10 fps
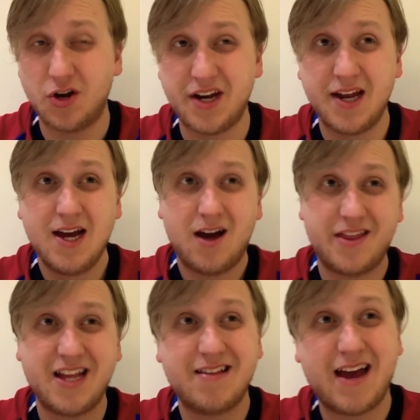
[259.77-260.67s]
And I
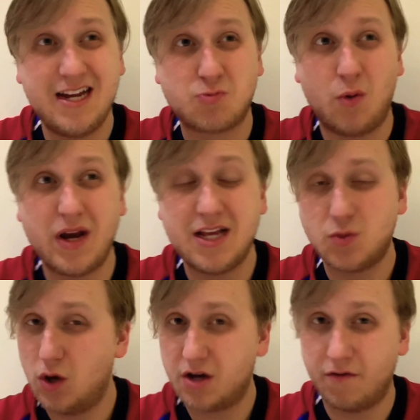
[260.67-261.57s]
think that is what we need to
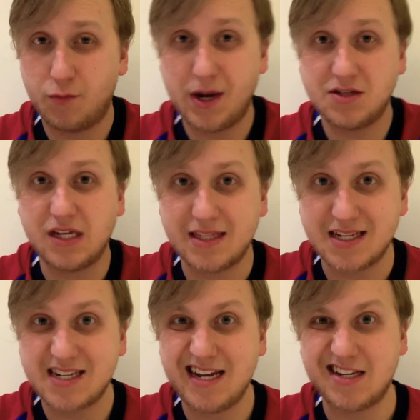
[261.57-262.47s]
work on from now to the end of the
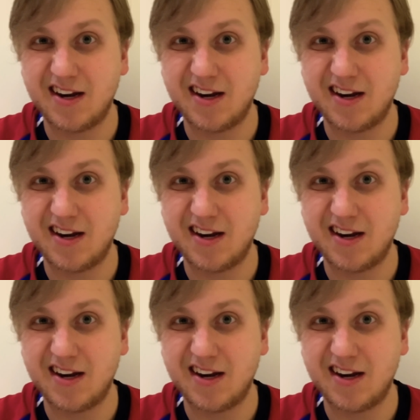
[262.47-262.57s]
season,